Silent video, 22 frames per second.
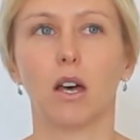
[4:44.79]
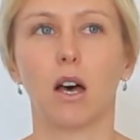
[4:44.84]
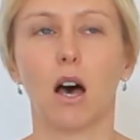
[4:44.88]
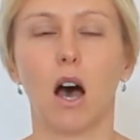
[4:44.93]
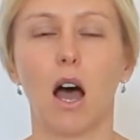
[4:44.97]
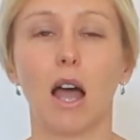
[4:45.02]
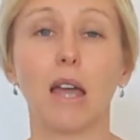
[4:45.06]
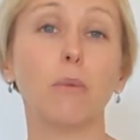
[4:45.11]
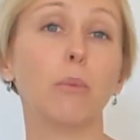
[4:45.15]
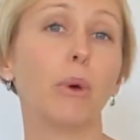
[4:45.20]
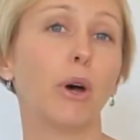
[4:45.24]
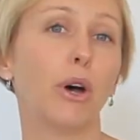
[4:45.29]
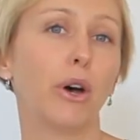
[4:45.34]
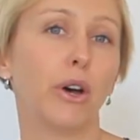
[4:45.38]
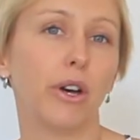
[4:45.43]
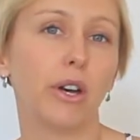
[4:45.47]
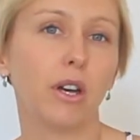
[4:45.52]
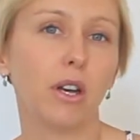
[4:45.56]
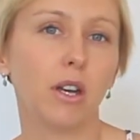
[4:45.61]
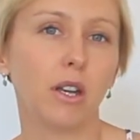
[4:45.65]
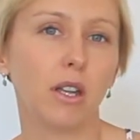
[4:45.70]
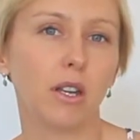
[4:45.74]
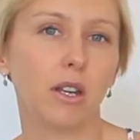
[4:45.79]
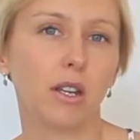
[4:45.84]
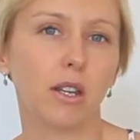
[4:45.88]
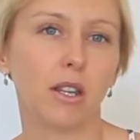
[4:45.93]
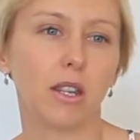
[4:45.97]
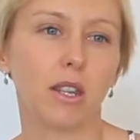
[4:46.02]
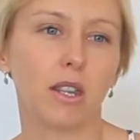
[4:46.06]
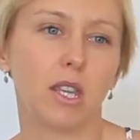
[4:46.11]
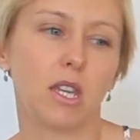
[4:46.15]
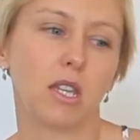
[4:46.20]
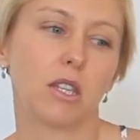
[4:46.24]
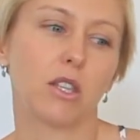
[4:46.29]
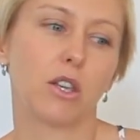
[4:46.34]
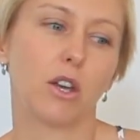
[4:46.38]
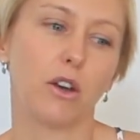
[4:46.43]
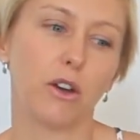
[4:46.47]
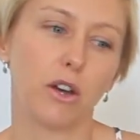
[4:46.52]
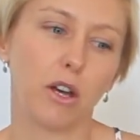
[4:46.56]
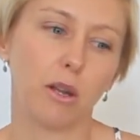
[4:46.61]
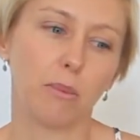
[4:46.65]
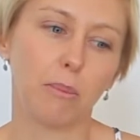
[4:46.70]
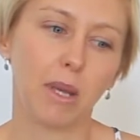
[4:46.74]
I am hurt, this
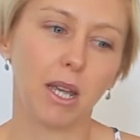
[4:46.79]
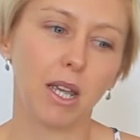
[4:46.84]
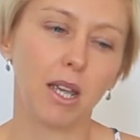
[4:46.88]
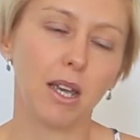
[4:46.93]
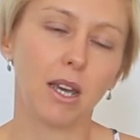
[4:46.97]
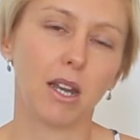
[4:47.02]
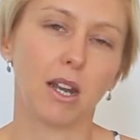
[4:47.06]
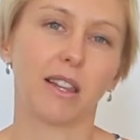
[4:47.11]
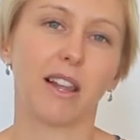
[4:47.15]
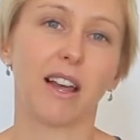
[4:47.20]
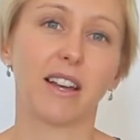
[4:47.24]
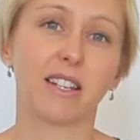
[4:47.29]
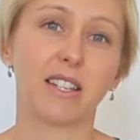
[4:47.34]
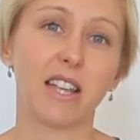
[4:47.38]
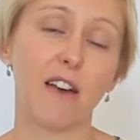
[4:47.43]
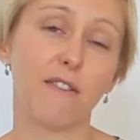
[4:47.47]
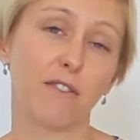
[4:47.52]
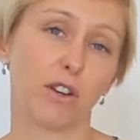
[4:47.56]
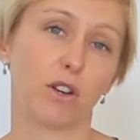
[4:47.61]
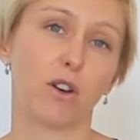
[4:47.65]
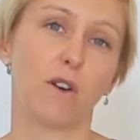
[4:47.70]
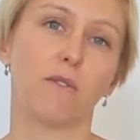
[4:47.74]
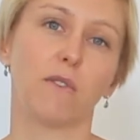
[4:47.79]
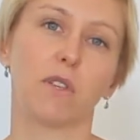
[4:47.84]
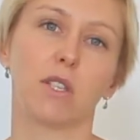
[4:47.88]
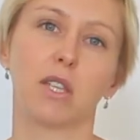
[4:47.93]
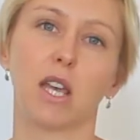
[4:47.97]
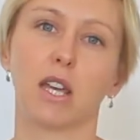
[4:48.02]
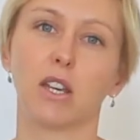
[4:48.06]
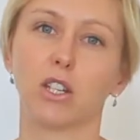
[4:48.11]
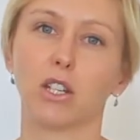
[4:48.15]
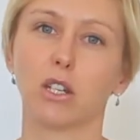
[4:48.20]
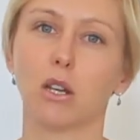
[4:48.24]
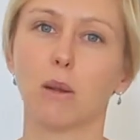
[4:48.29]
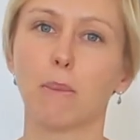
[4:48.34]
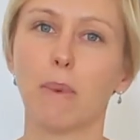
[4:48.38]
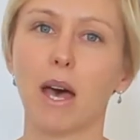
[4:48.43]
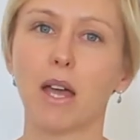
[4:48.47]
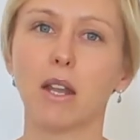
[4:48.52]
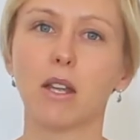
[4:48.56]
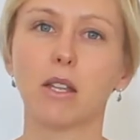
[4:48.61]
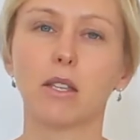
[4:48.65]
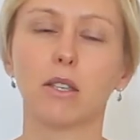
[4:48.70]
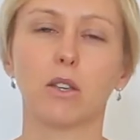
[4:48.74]
hurt me, and I'd like to have a conversation
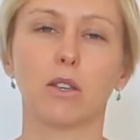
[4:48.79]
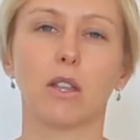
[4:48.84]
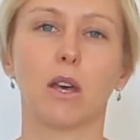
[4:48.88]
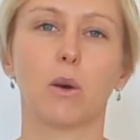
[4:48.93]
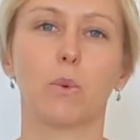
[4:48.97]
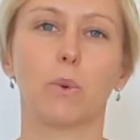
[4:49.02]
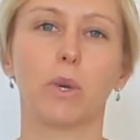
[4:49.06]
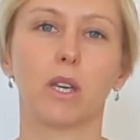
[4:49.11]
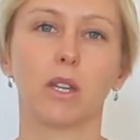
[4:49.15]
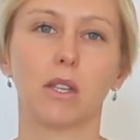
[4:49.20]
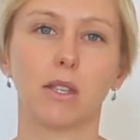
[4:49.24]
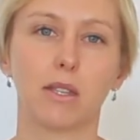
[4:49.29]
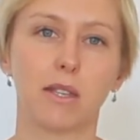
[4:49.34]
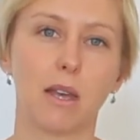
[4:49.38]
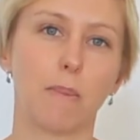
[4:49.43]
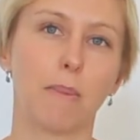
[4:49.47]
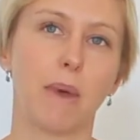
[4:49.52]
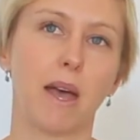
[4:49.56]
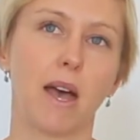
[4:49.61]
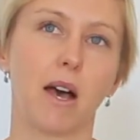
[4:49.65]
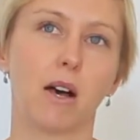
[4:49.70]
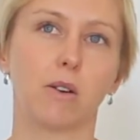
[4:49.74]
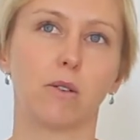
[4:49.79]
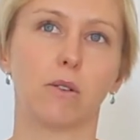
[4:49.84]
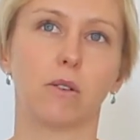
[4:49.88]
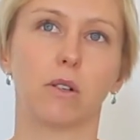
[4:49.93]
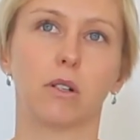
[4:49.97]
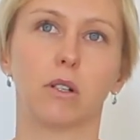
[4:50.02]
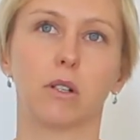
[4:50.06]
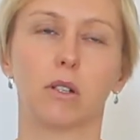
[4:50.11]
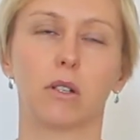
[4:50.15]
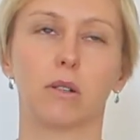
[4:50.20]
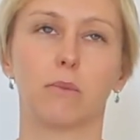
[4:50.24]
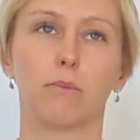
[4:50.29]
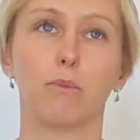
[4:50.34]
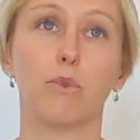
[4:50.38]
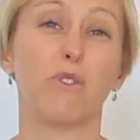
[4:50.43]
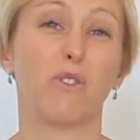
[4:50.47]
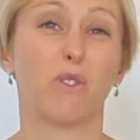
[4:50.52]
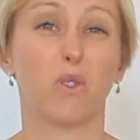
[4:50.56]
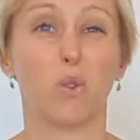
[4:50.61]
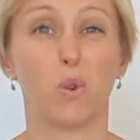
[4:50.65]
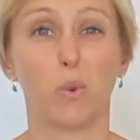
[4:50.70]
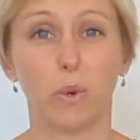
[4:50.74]
about it so that we can somehow
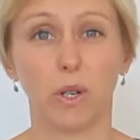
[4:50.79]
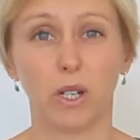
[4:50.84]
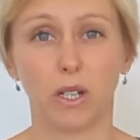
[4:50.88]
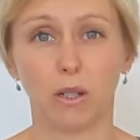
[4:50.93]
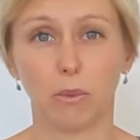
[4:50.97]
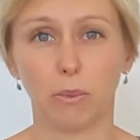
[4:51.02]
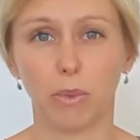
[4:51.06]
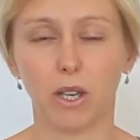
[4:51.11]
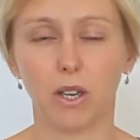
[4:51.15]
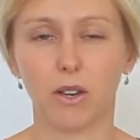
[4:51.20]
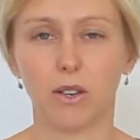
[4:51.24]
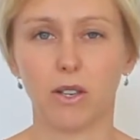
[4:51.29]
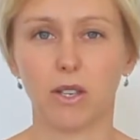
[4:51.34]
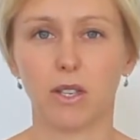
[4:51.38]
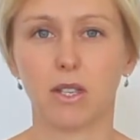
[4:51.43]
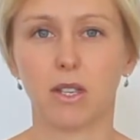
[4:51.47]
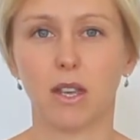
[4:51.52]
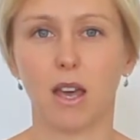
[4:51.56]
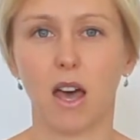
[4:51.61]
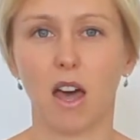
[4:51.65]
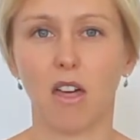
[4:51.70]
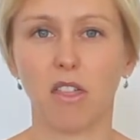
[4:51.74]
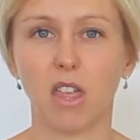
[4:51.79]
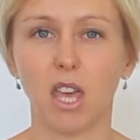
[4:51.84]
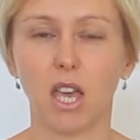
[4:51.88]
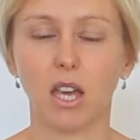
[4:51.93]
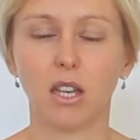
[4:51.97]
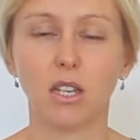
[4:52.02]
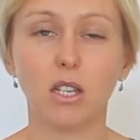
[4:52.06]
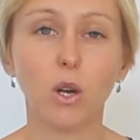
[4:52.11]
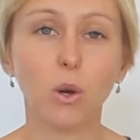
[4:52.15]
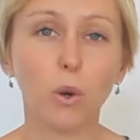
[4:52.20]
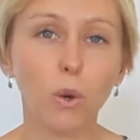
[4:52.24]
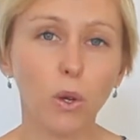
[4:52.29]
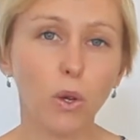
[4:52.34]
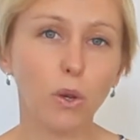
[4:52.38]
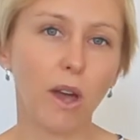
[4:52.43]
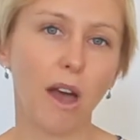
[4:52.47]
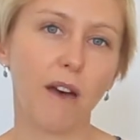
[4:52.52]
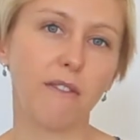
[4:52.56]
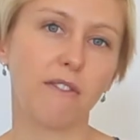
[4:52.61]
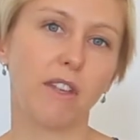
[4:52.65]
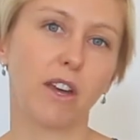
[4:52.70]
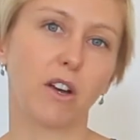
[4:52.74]
move forward because I think until you
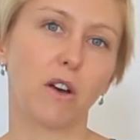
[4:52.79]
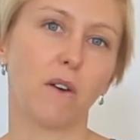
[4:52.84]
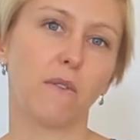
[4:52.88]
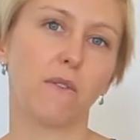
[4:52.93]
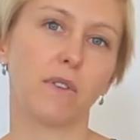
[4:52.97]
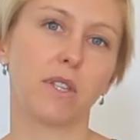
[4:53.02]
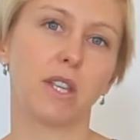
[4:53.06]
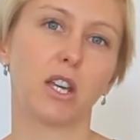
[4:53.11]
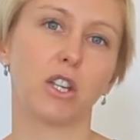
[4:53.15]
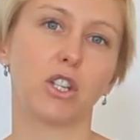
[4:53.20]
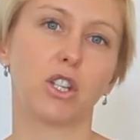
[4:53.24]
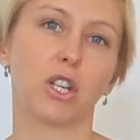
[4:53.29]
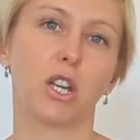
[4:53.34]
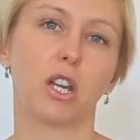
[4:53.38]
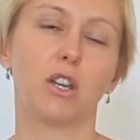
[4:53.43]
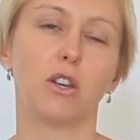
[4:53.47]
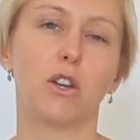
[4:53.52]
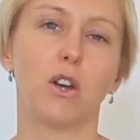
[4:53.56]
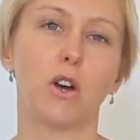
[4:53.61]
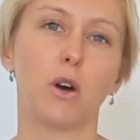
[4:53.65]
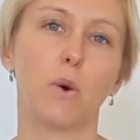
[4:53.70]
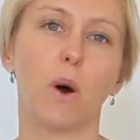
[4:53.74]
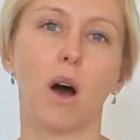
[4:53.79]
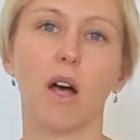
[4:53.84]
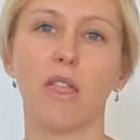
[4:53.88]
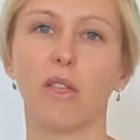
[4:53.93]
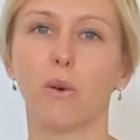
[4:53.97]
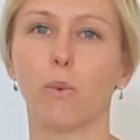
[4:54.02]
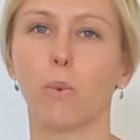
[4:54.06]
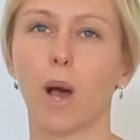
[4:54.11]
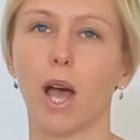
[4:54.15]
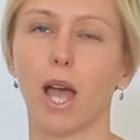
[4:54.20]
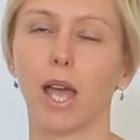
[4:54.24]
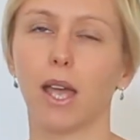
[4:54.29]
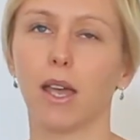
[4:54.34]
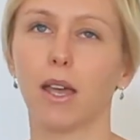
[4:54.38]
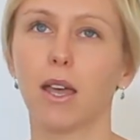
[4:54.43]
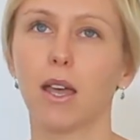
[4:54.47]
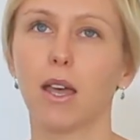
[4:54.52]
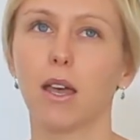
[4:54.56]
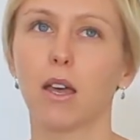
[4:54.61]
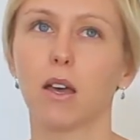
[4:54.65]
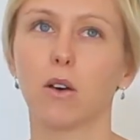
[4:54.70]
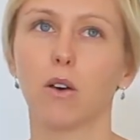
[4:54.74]
have that conversation and know either way
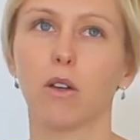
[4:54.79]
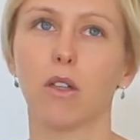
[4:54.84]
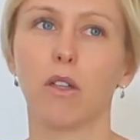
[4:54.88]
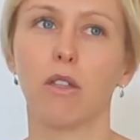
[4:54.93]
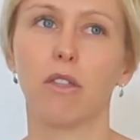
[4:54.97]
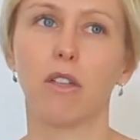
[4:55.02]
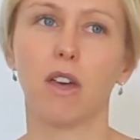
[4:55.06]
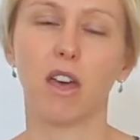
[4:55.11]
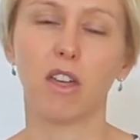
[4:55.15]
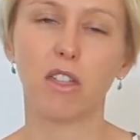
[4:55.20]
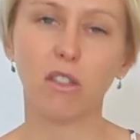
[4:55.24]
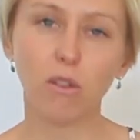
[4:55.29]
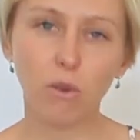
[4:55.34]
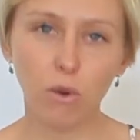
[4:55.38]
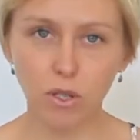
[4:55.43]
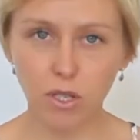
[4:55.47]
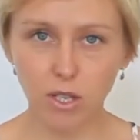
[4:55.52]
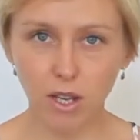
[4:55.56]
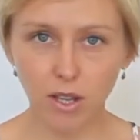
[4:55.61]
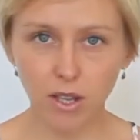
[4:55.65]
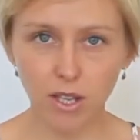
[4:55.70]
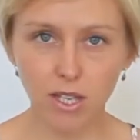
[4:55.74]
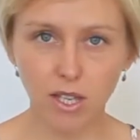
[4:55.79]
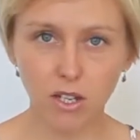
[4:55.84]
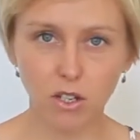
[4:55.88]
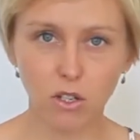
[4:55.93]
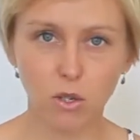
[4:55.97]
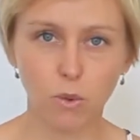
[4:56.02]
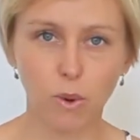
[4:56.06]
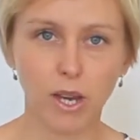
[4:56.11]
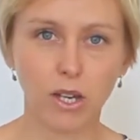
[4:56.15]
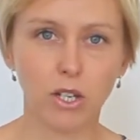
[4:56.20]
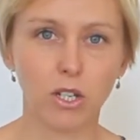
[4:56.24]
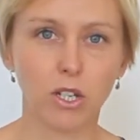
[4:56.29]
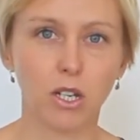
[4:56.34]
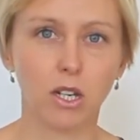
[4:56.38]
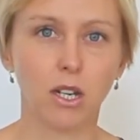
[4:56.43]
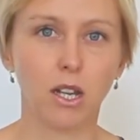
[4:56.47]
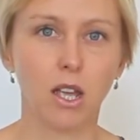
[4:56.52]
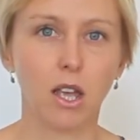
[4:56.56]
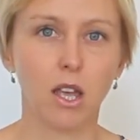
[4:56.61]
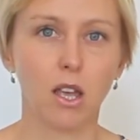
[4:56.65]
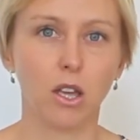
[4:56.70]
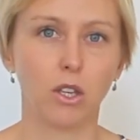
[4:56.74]
their thoughts on the
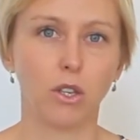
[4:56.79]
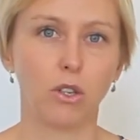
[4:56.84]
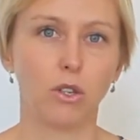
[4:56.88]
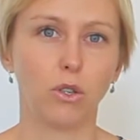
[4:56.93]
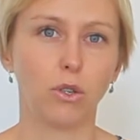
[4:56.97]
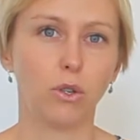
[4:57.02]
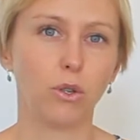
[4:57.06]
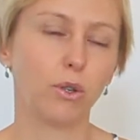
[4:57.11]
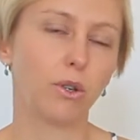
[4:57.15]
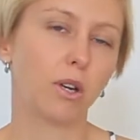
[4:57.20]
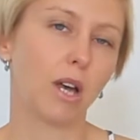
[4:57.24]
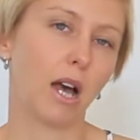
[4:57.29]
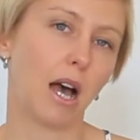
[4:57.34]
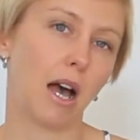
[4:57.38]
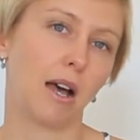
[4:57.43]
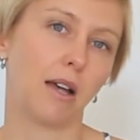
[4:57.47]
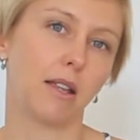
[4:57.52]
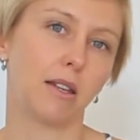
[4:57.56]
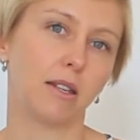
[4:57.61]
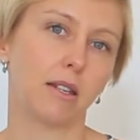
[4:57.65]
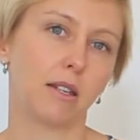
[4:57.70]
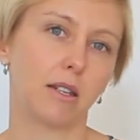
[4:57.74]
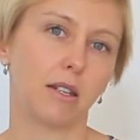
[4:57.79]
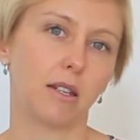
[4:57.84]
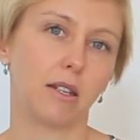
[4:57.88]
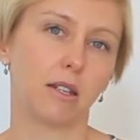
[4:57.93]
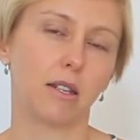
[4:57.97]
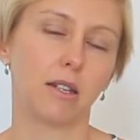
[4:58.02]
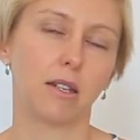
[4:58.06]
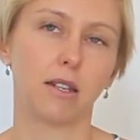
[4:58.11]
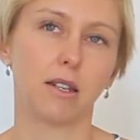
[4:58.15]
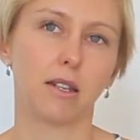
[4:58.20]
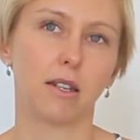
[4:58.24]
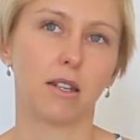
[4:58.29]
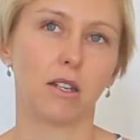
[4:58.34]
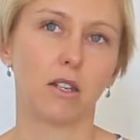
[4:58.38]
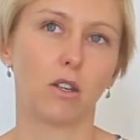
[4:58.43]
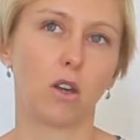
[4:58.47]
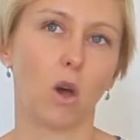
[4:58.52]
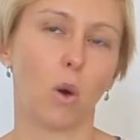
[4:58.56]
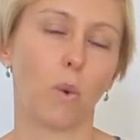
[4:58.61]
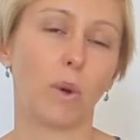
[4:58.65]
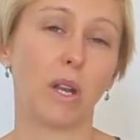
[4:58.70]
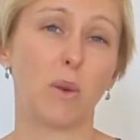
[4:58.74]
situation, you can't
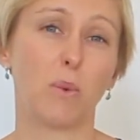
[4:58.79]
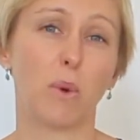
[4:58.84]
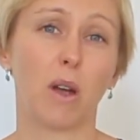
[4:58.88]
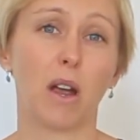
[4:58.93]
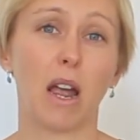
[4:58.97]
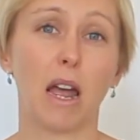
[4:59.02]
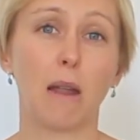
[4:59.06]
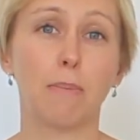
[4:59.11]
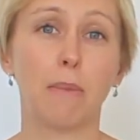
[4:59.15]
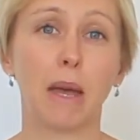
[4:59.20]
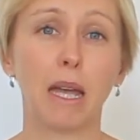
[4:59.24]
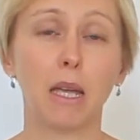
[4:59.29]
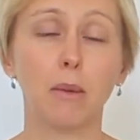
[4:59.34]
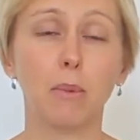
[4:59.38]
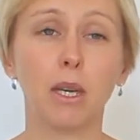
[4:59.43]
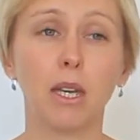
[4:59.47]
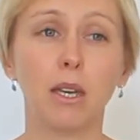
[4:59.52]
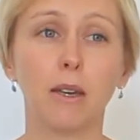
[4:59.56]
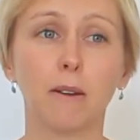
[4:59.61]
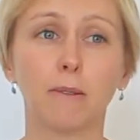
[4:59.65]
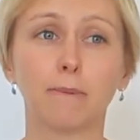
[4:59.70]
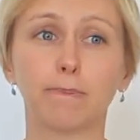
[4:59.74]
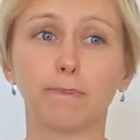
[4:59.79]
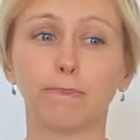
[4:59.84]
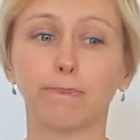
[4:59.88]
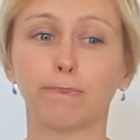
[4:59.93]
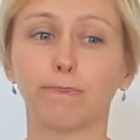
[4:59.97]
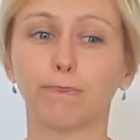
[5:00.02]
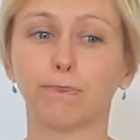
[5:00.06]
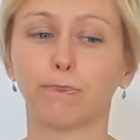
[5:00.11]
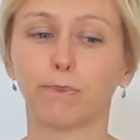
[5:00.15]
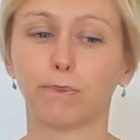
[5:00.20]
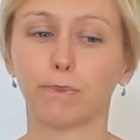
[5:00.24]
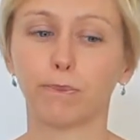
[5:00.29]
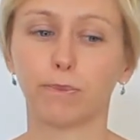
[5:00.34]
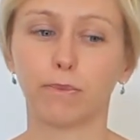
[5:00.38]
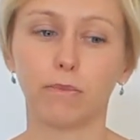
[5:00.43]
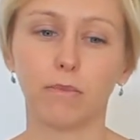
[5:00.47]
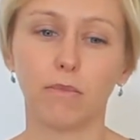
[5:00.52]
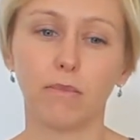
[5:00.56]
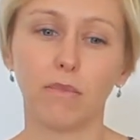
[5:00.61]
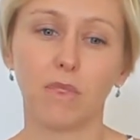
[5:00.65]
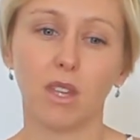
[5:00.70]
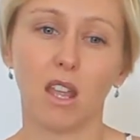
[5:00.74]
go anywhere. And maybe
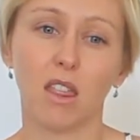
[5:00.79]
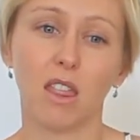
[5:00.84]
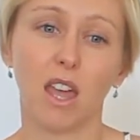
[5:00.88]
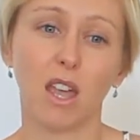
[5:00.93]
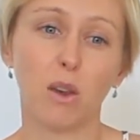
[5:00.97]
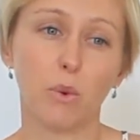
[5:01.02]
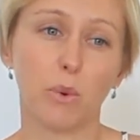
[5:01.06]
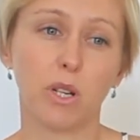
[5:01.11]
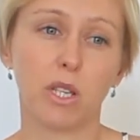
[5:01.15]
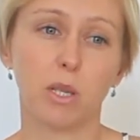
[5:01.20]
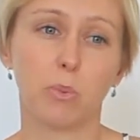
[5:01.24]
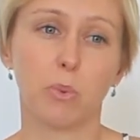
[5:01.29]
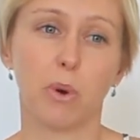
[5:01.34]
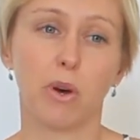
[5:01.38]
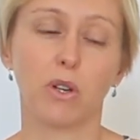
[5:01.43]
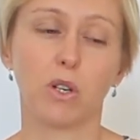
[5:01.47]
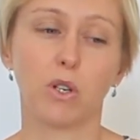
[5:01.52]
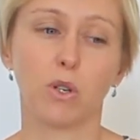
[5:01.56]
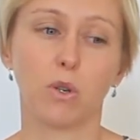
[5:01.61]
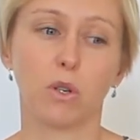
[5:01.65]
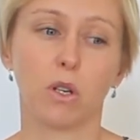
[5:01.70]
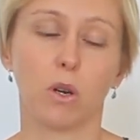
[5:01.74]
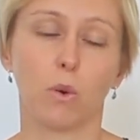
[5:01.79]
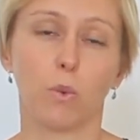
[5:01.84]
they respond